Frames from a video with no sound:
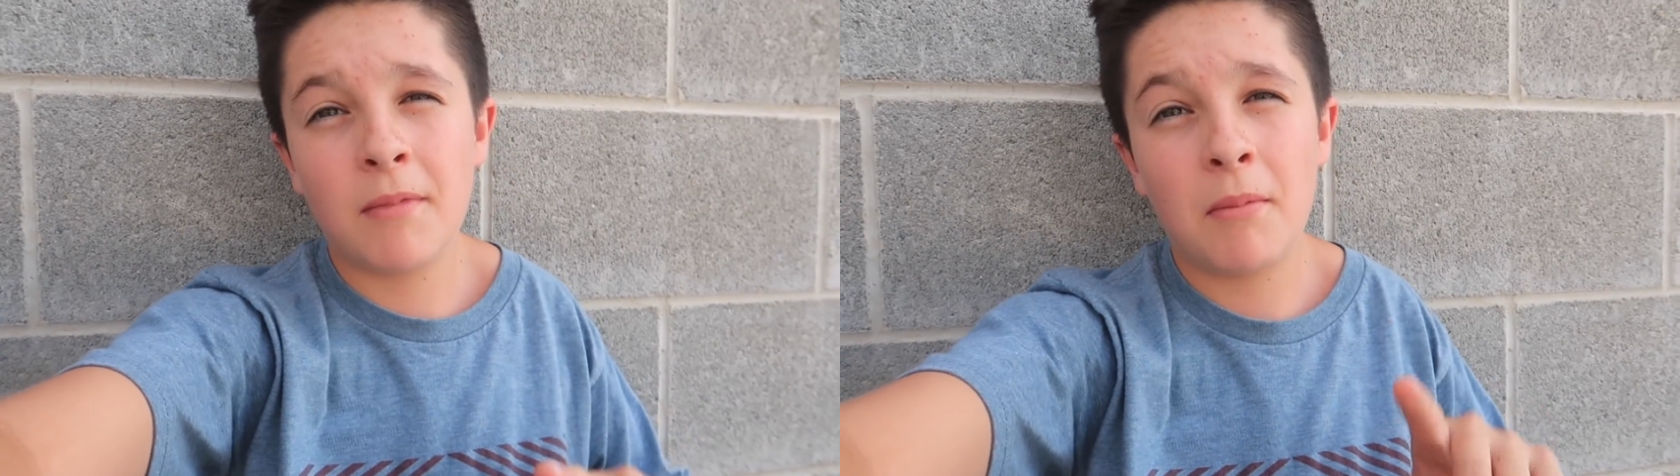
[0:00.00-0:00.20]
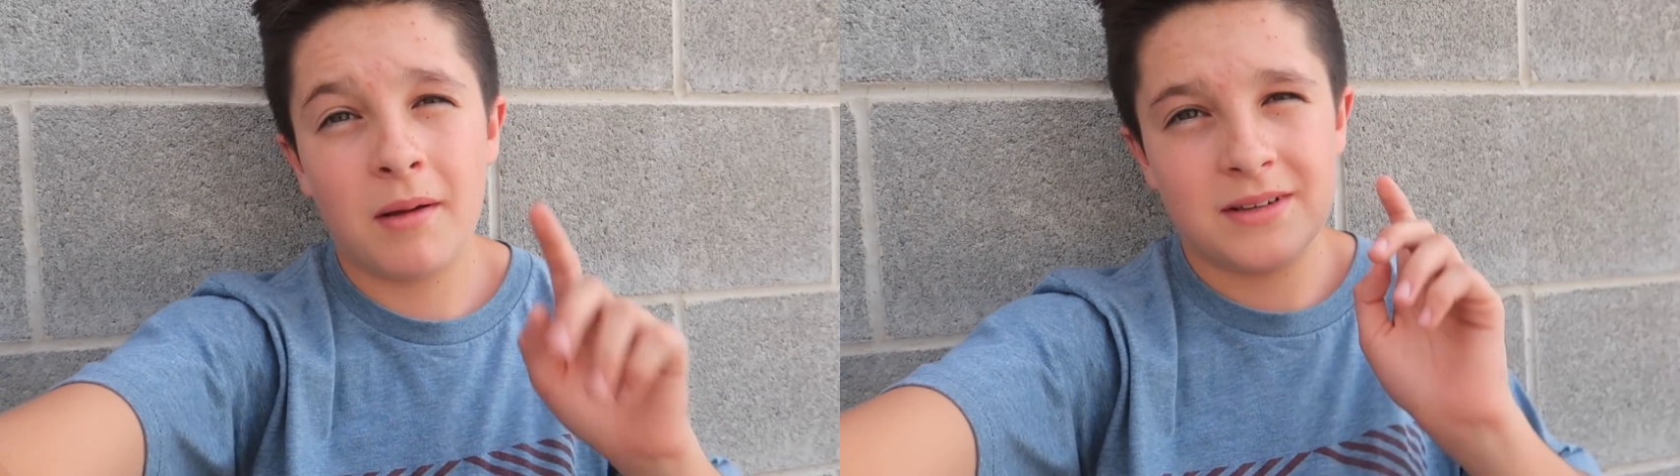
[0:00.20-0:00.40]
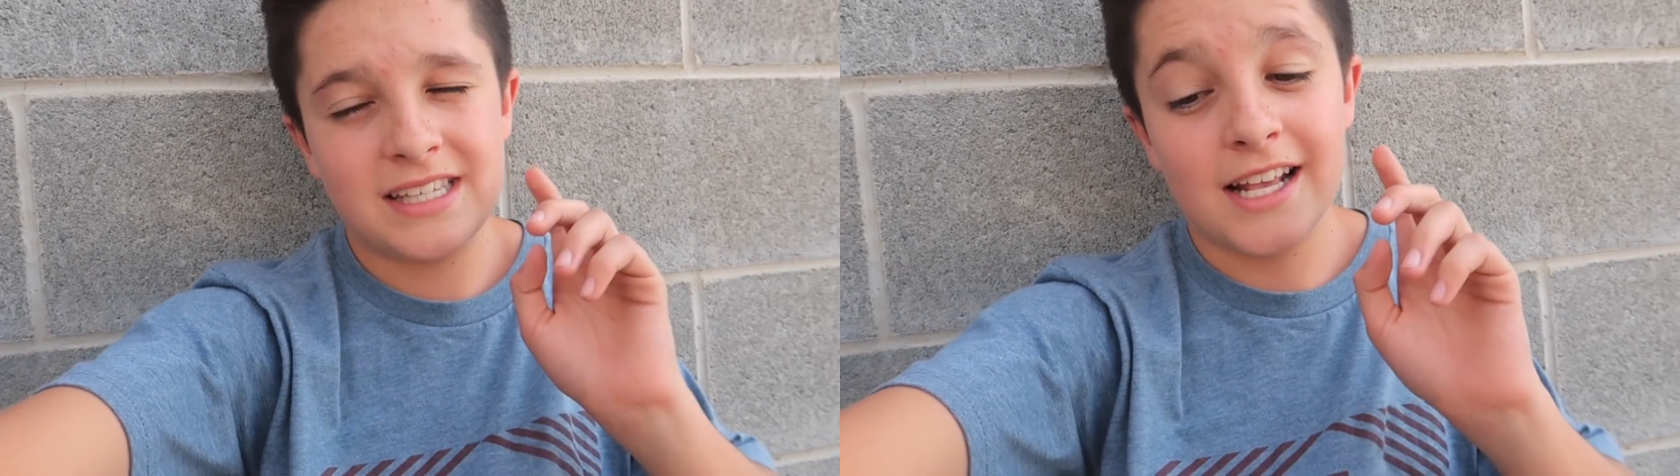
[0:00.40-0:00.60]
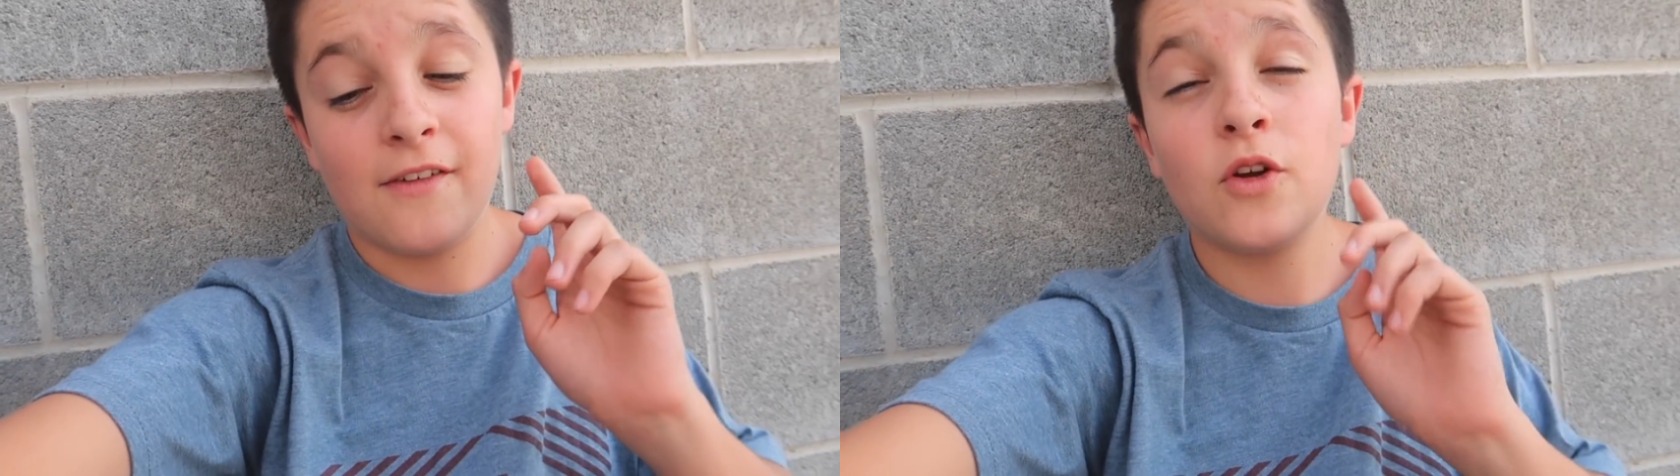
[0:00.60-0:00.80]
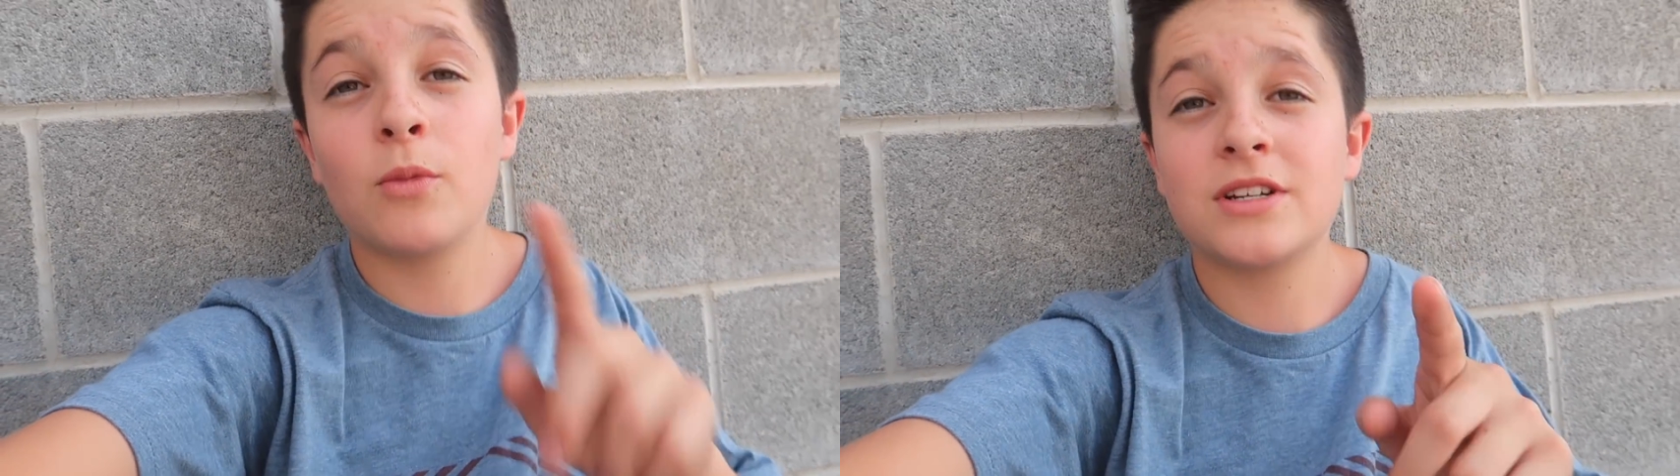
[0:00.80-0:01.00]
My mom just has
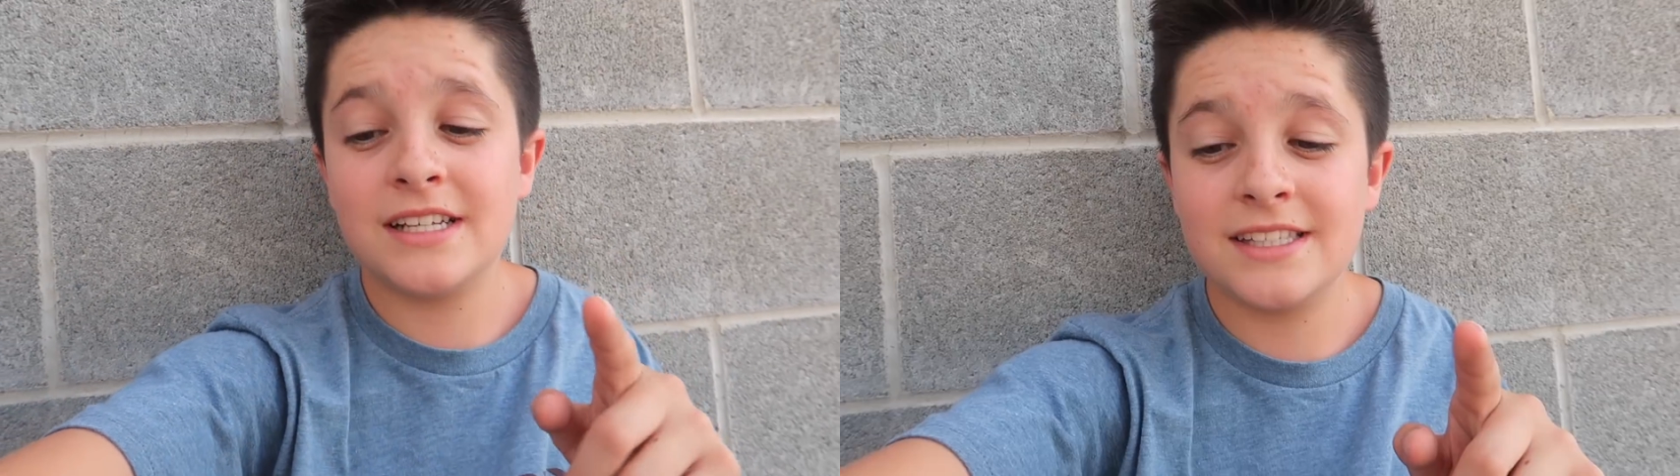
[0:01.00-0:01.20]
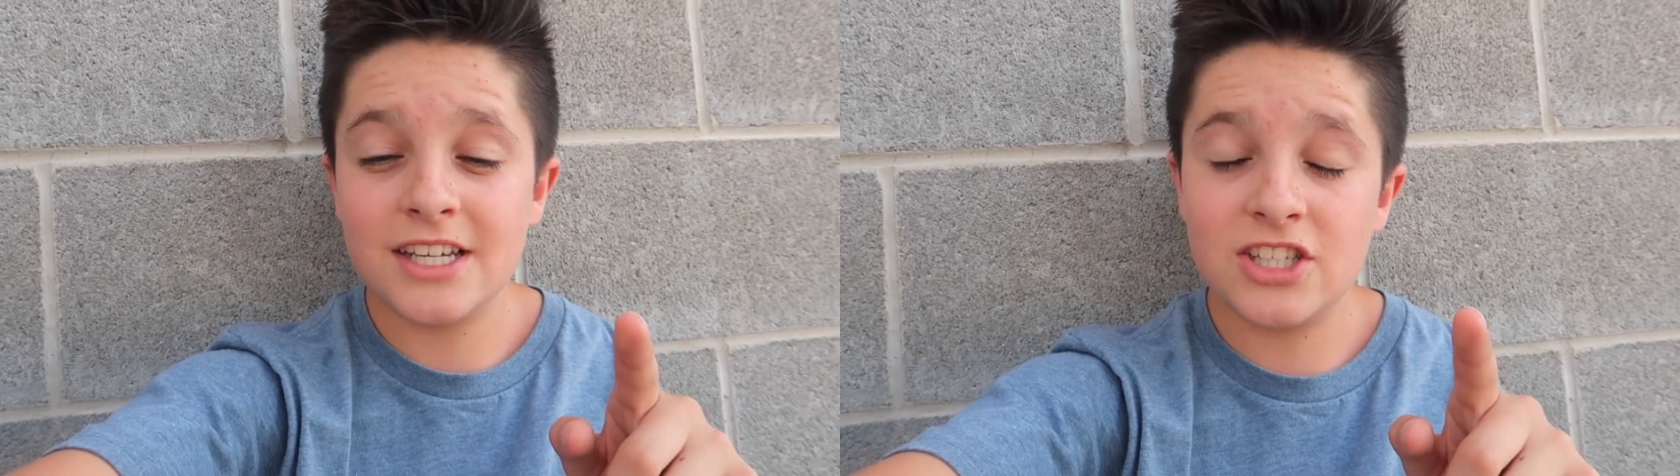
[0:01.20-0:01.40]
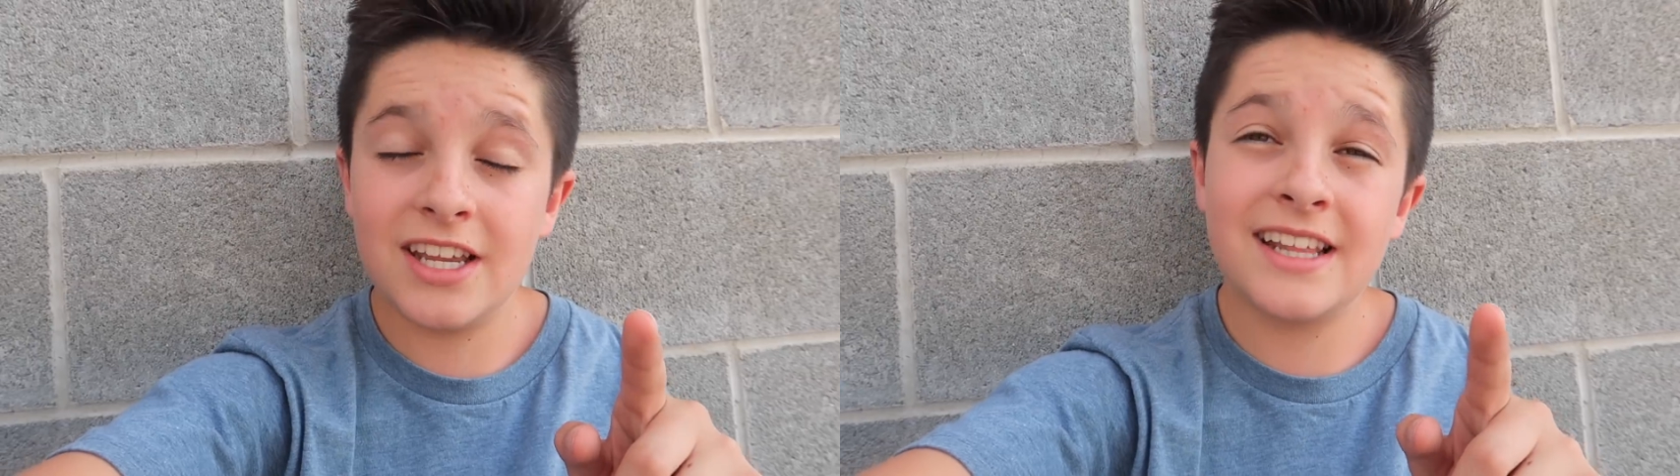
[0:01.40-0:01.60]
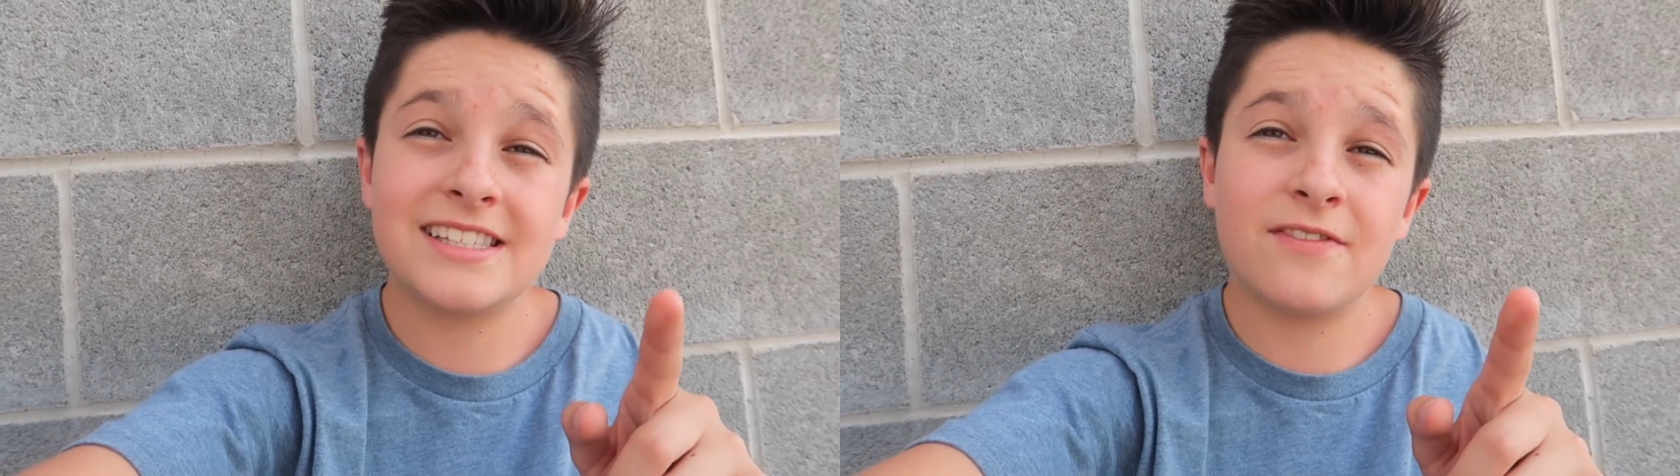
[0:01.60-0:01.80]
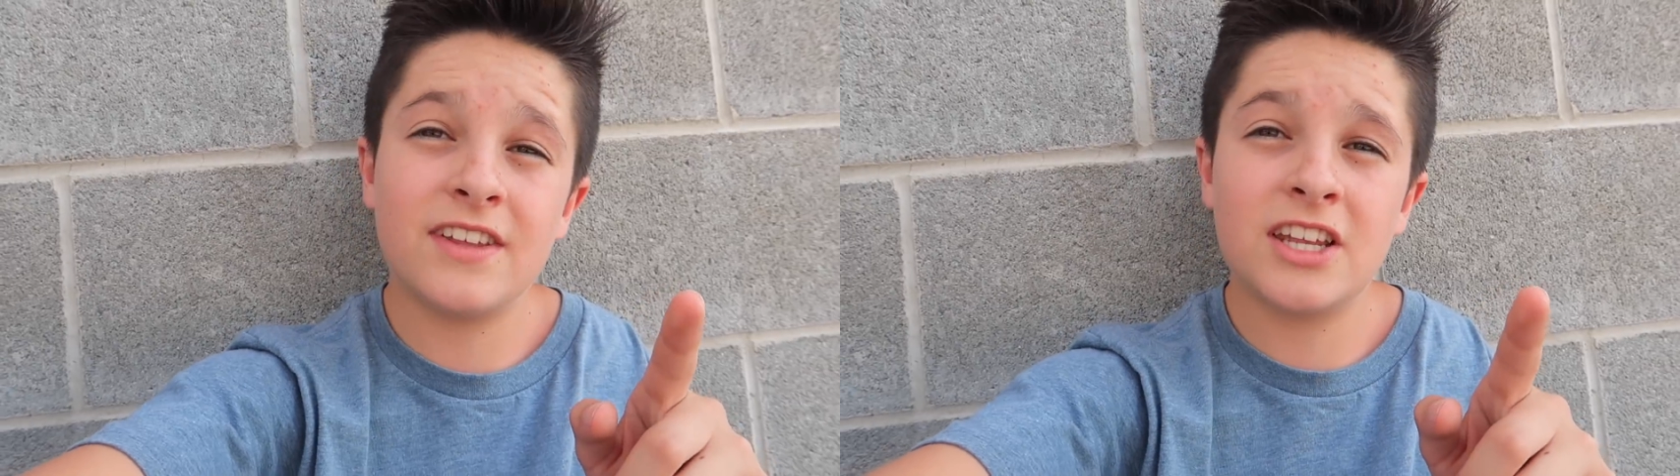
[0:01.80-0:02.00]
a few more scenes that she
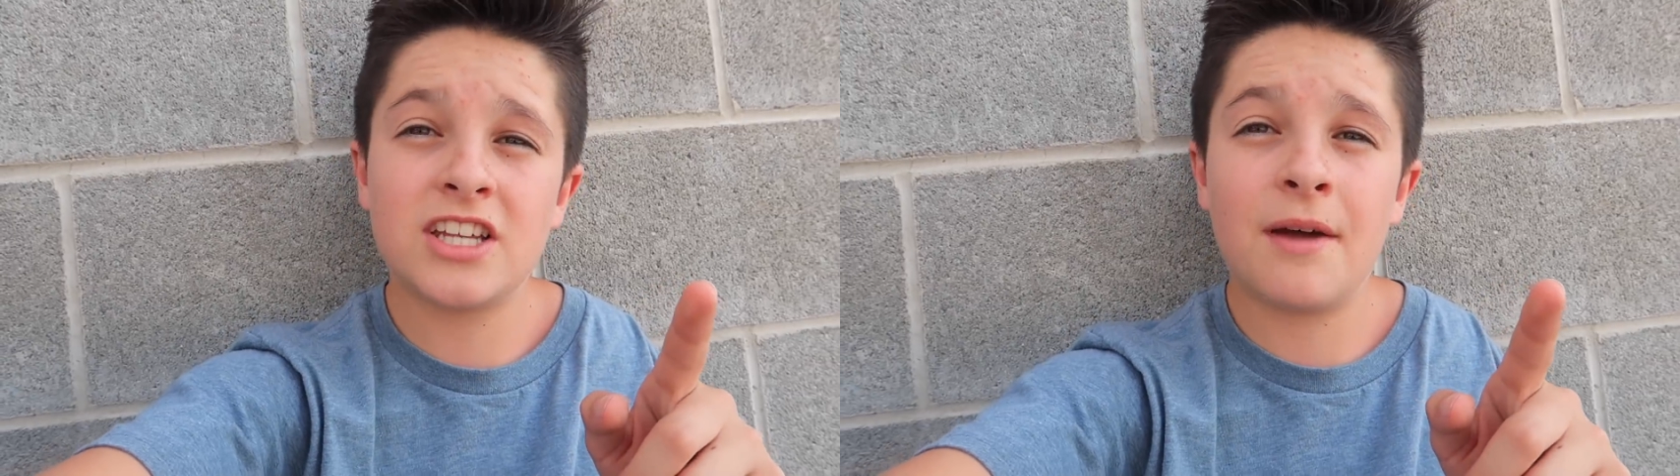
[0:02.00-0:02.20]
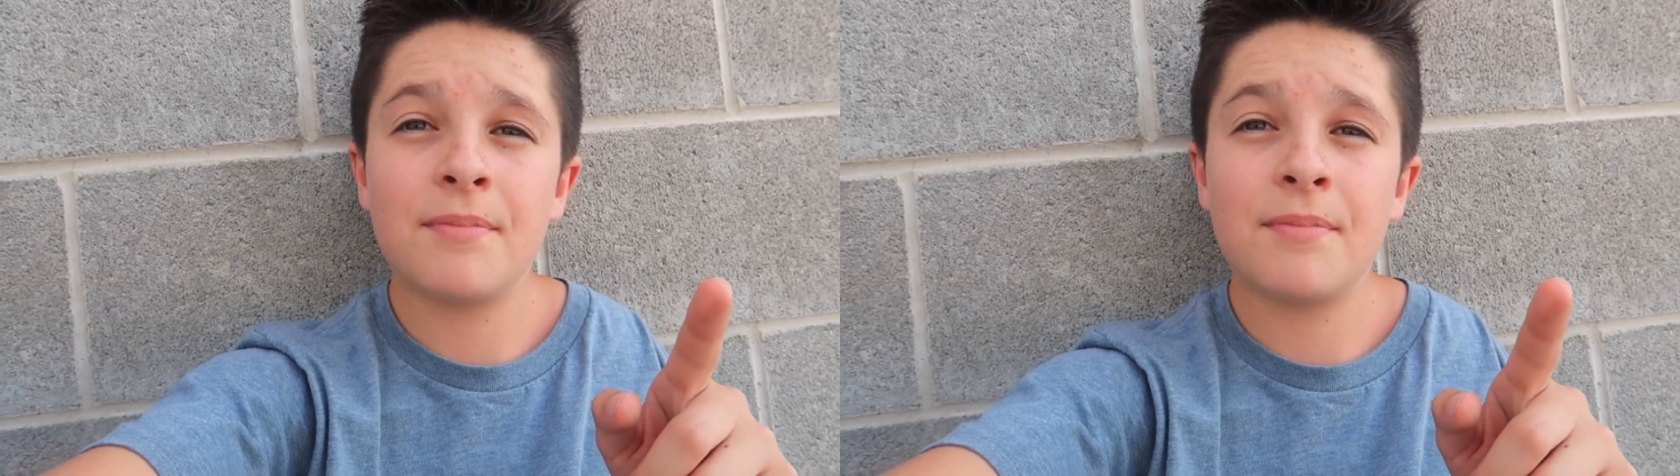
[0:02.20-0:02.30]
needs to finish